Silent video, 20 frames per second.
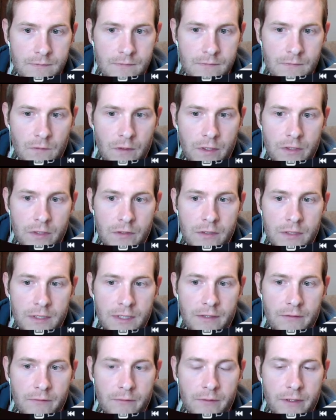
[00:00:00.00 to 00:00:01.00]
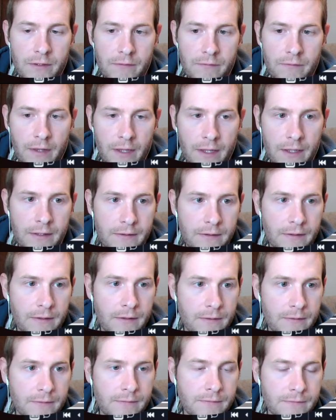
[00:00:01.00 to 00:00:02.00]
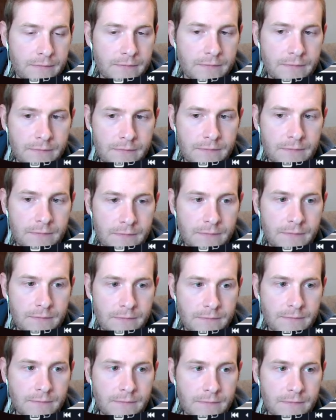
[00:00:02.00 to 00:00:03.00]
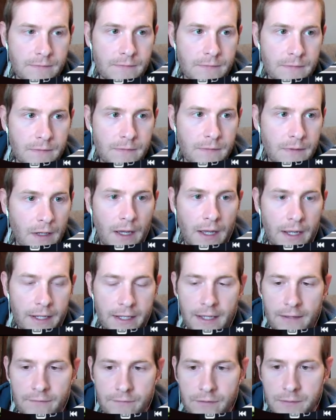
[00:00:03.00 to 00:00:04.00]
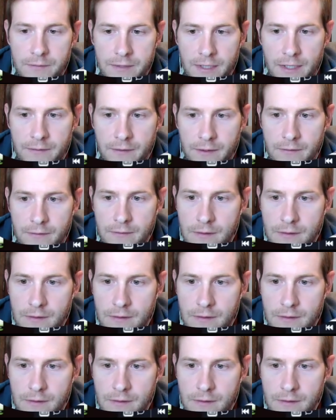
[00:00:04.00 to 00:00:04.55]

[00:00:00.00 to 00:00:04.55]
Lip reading: I could get rid of that, though. I can't flip down, though.